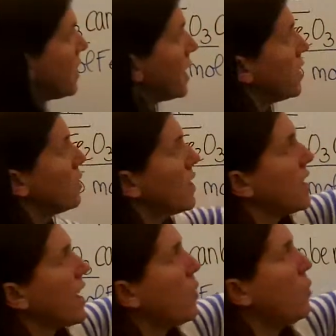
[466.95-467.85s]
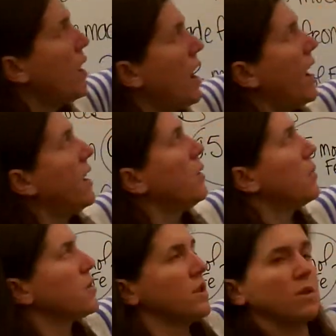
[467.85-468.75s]
The unit that I want,
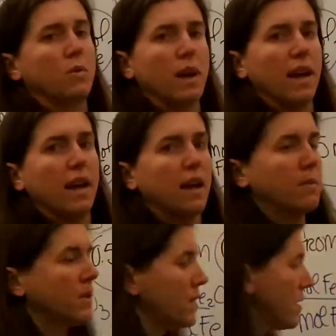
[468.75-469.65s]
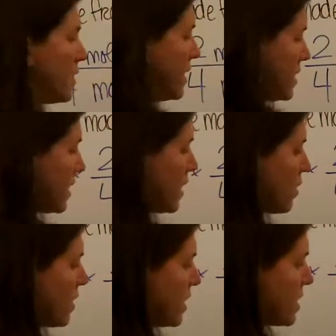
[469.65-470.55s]
which is grams, is going to
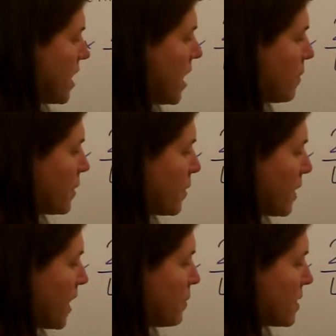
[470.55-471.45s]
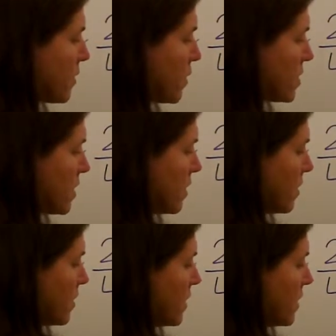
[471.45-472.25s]
go on the top, grams of O2.